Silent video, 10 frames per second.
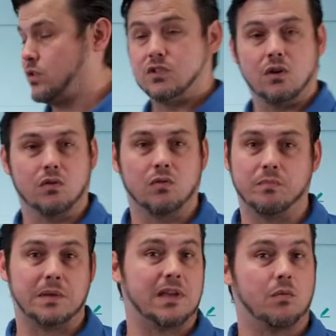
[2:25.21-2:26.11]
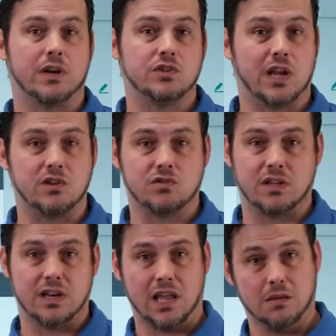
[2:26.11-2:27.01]
So maybe I want to change
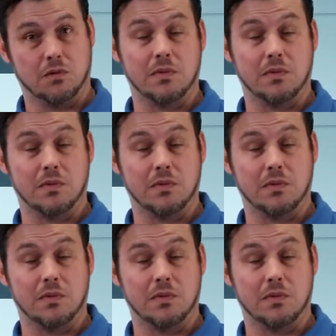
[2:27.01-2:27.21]
the name,